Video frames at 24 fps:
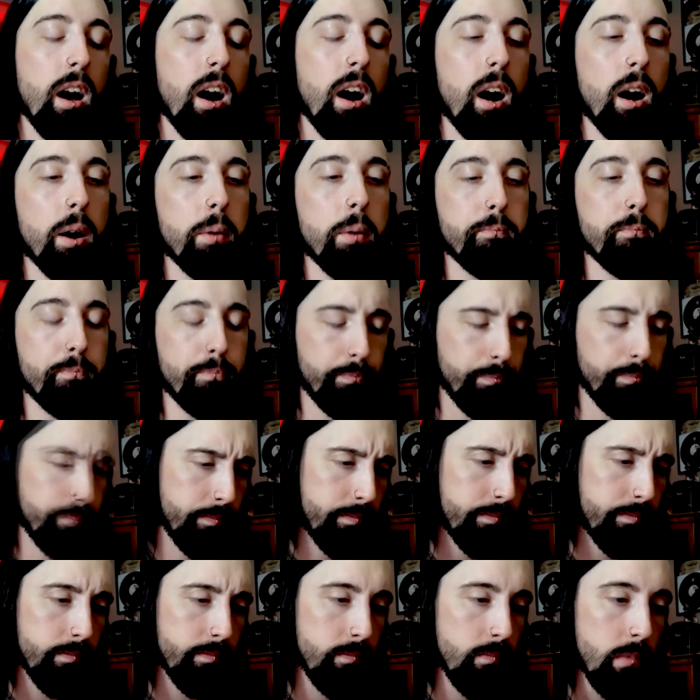Um,
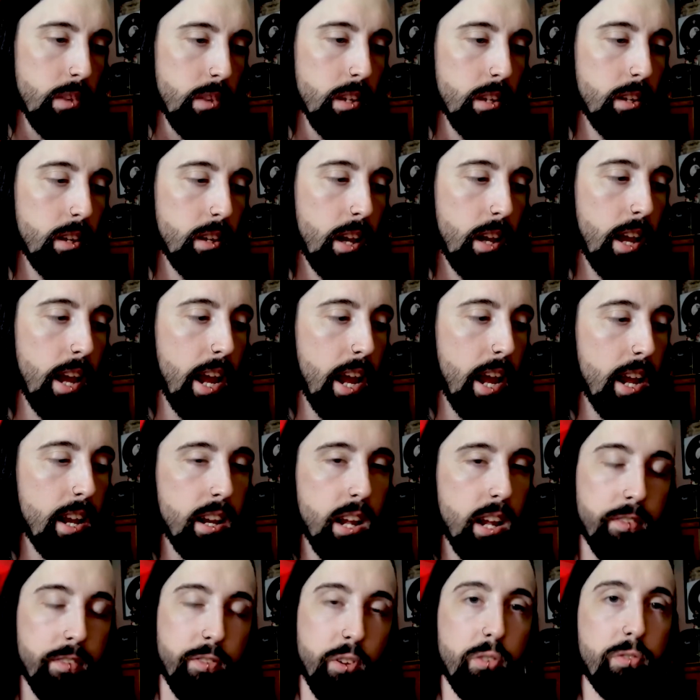and
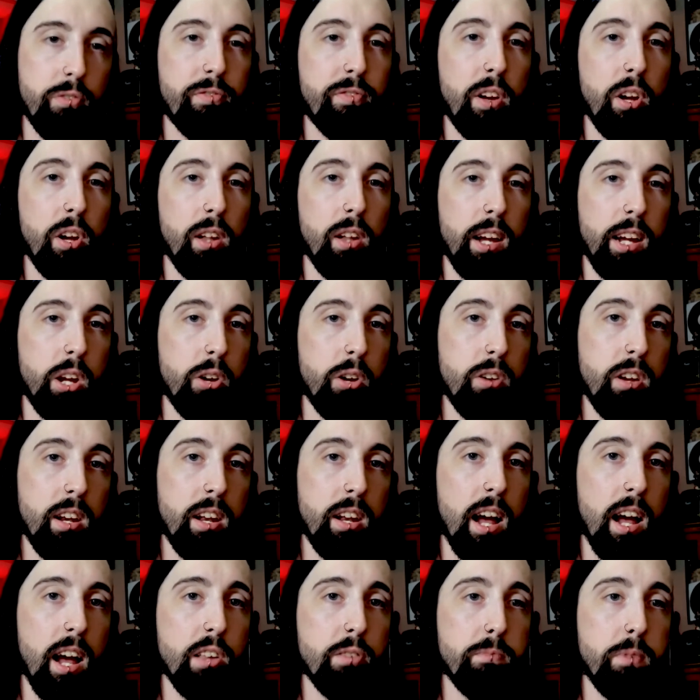if you feel like you need
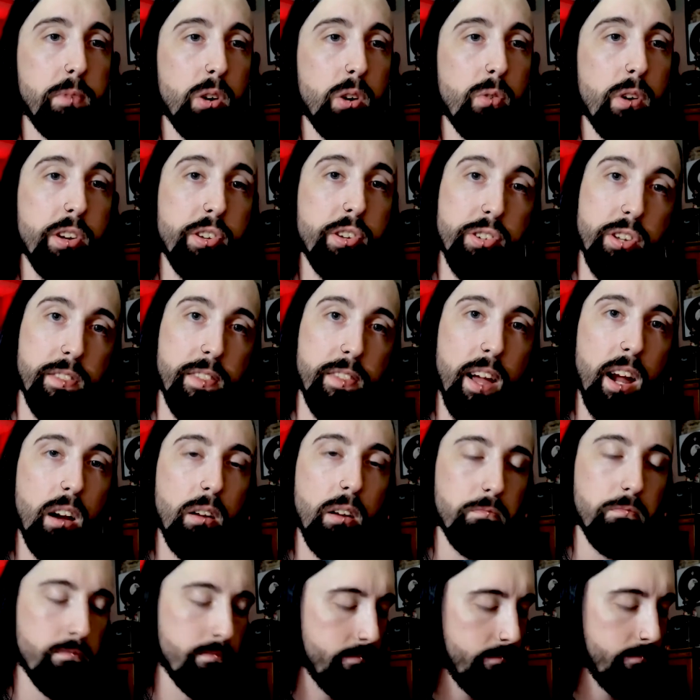to ask me a question
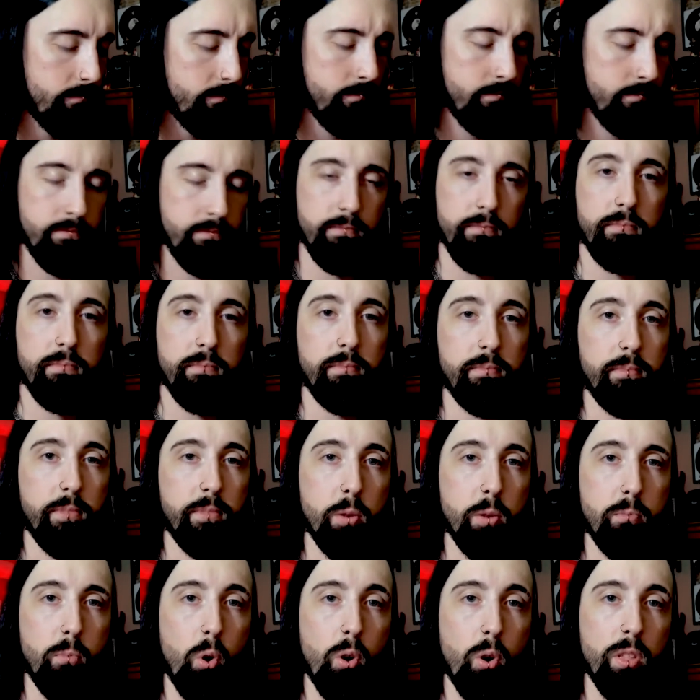there,
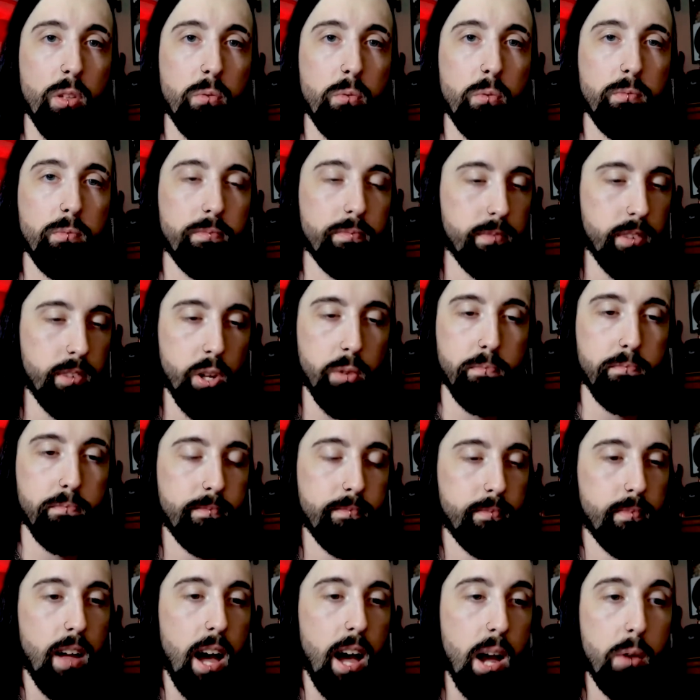You more than you,
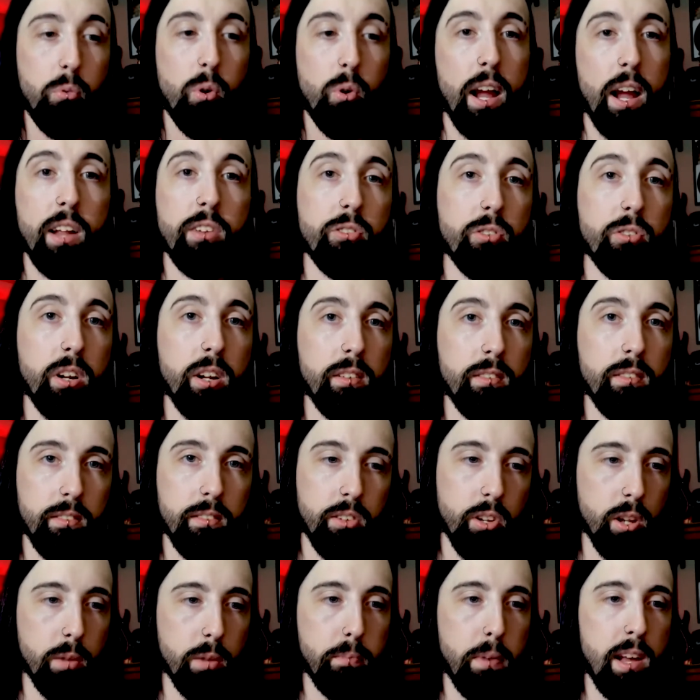I will answer it
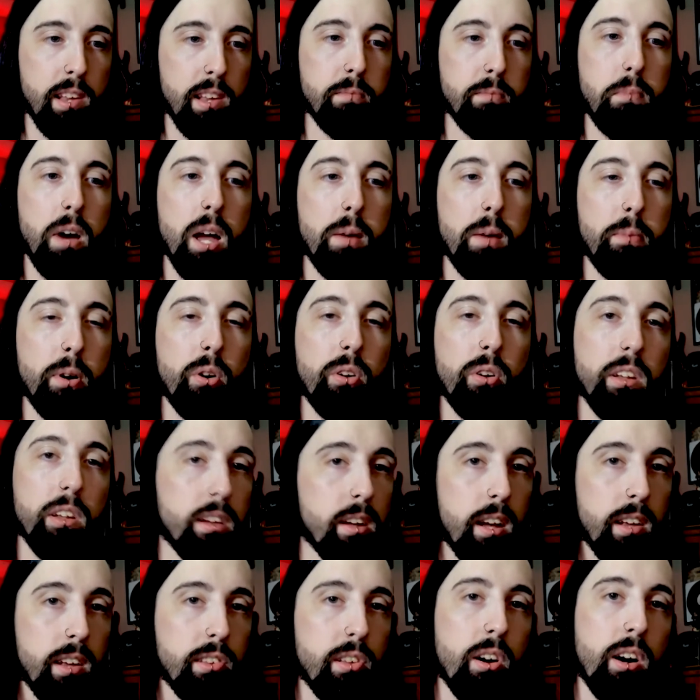to the best of my ability
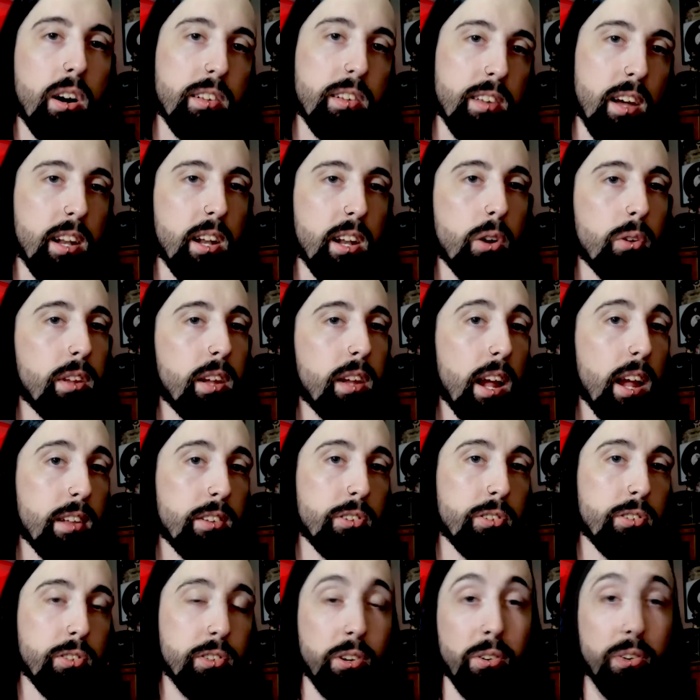as long as I know the
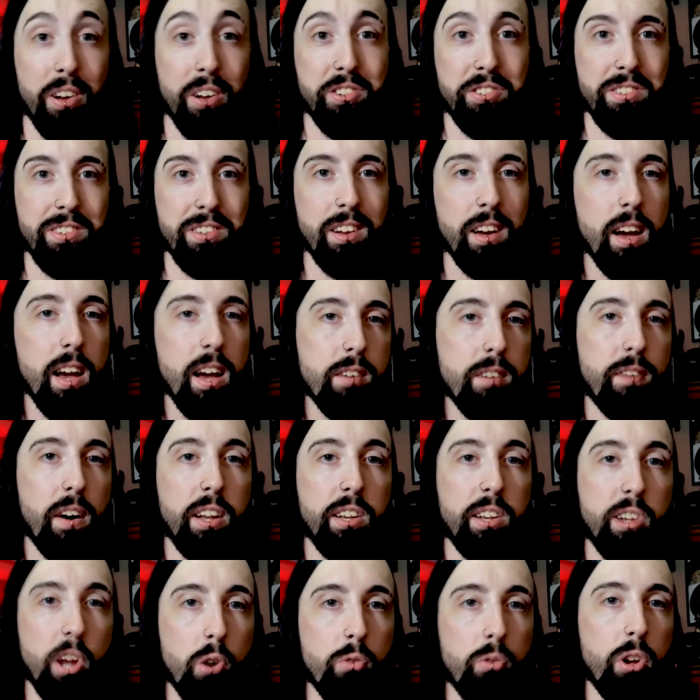answer to the question. If I
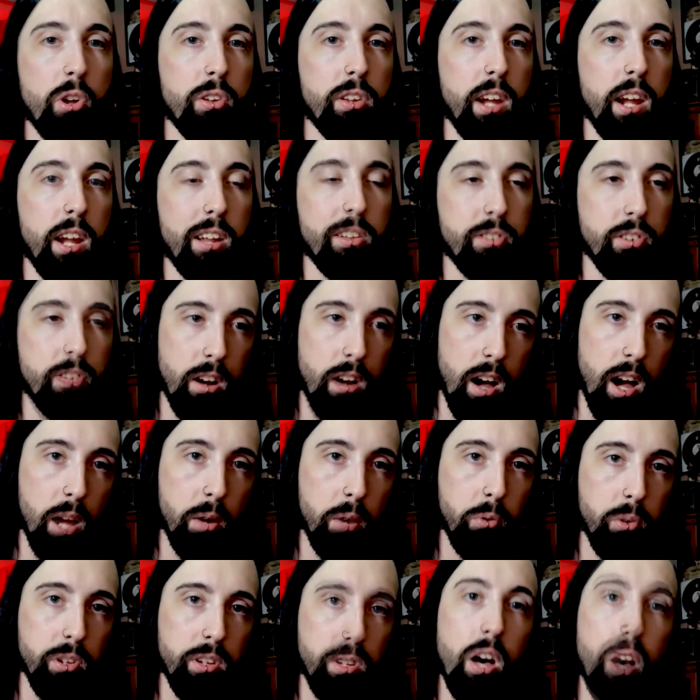don't know the answer, I
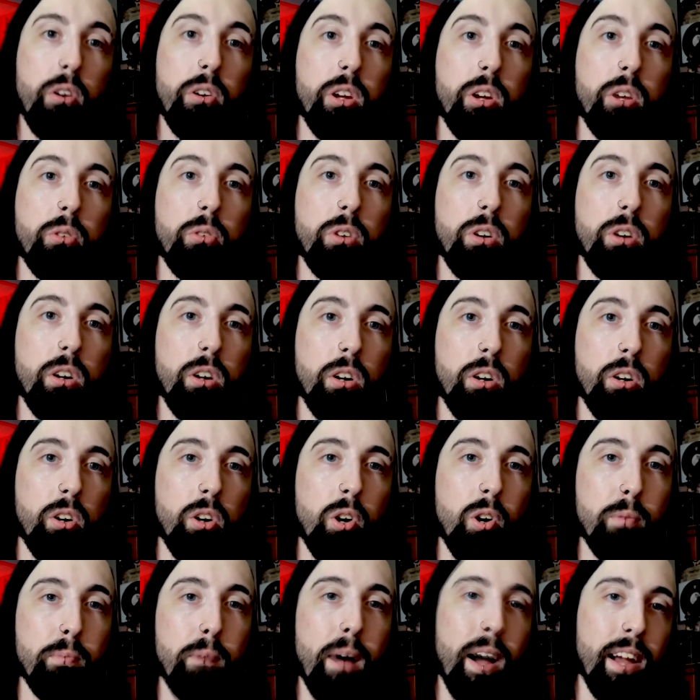will tell you
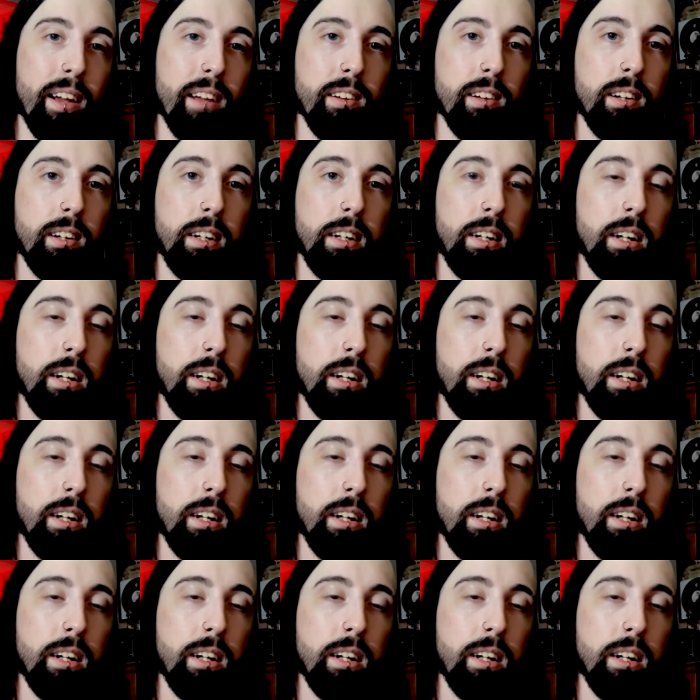who might.